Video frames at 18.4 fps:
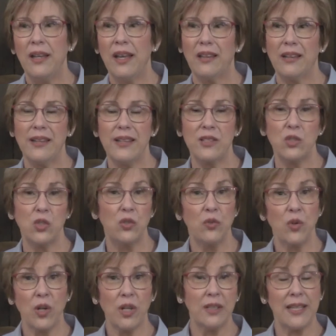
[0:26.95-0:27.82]
at least
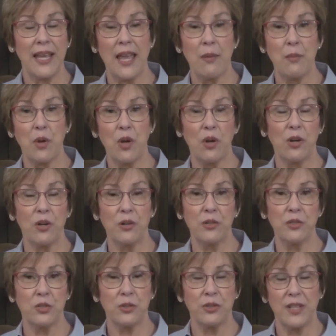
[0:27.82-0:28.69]
you grilled
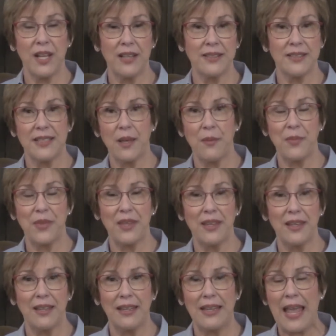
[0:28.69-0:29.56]
hamburgers or done
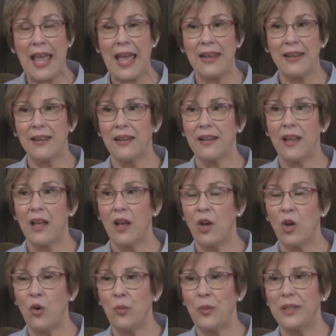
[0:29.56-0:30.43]
something and had it at
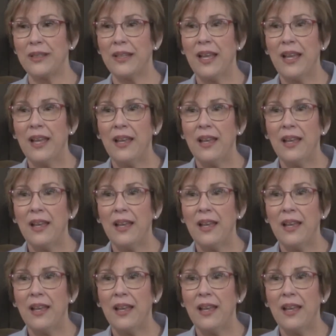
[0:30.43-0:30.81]
home, and